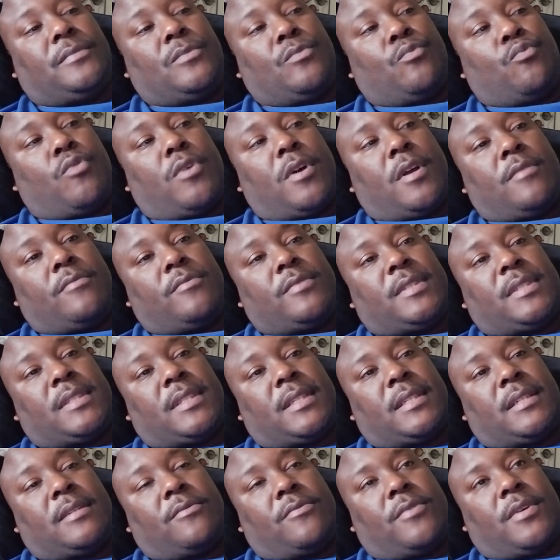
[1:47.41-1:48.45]
One was
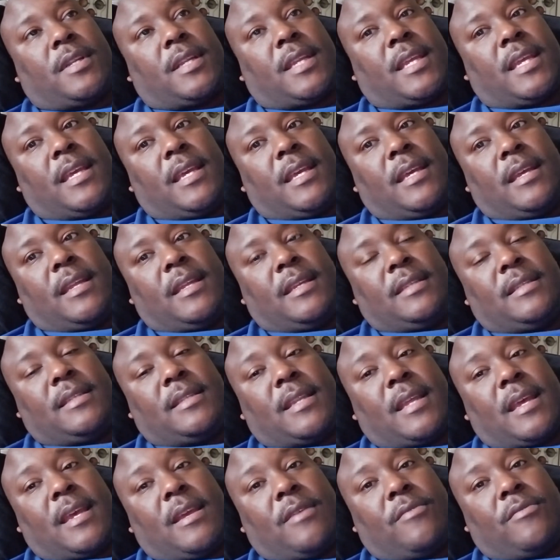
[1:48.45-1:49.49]
one kid, he
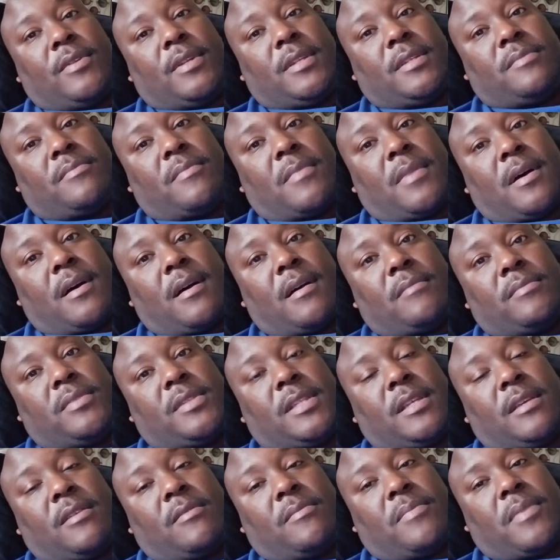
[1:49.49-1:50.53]
stayed with his mom,
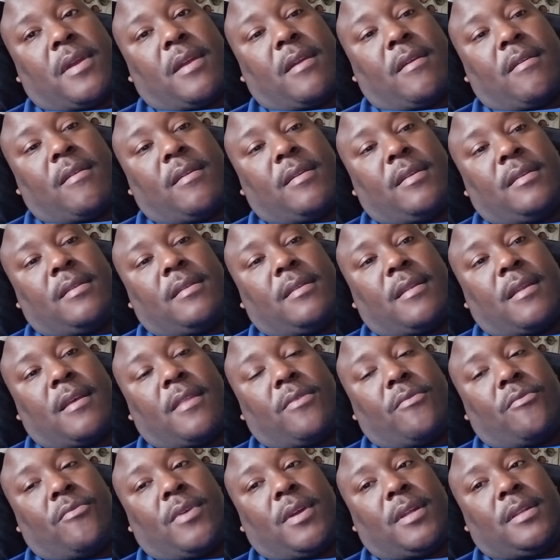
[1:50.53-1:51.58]
single parent.
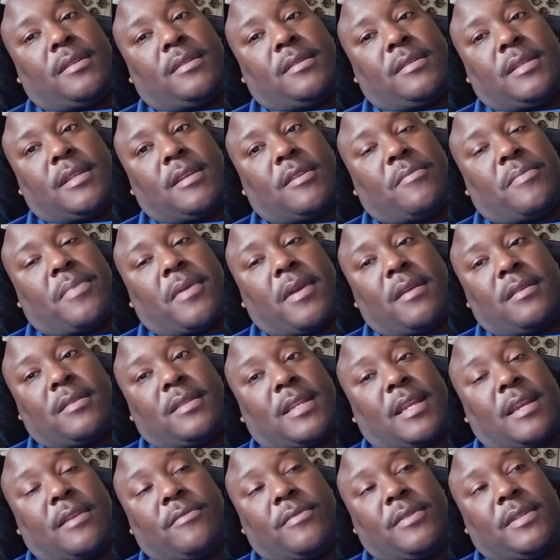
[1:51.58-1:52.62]
Another one, single parent,
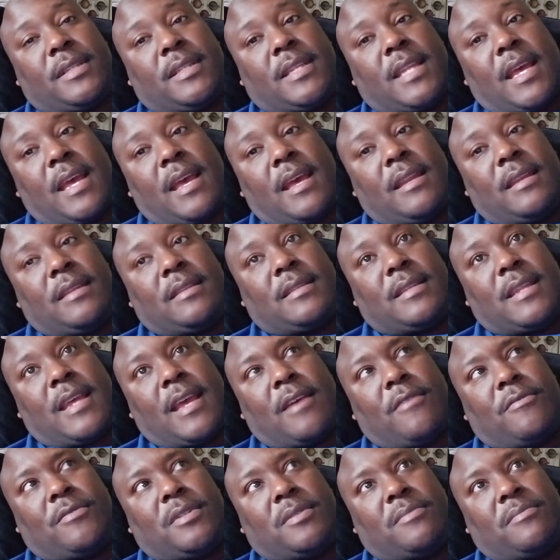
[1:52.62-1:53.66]
stayed with his dad, and his
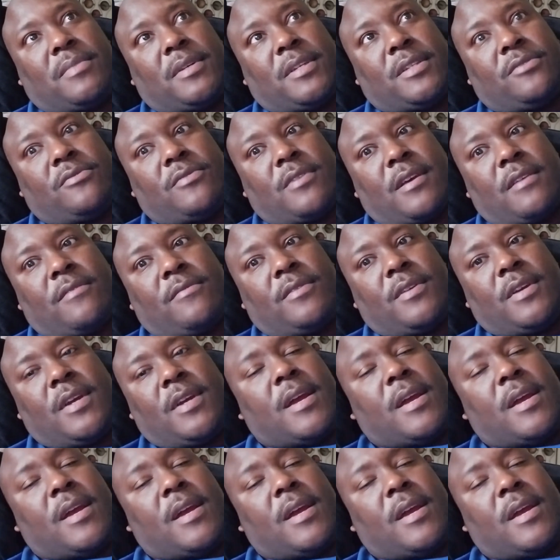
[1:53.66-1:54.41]
dad was a bus driver.